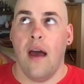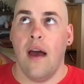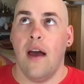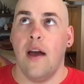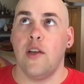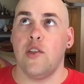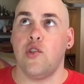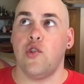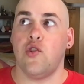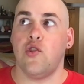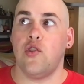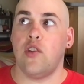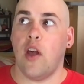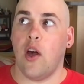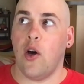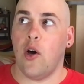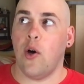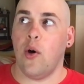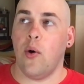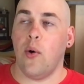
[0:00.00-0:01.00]

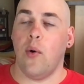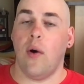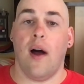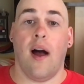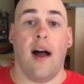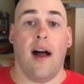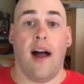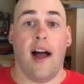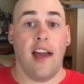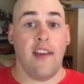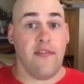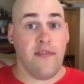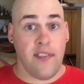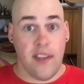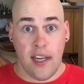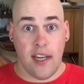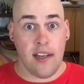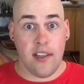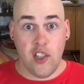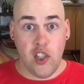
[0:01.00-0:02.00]
So I
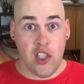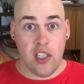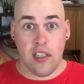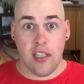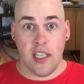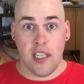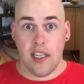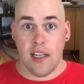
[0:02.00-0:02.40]
finished.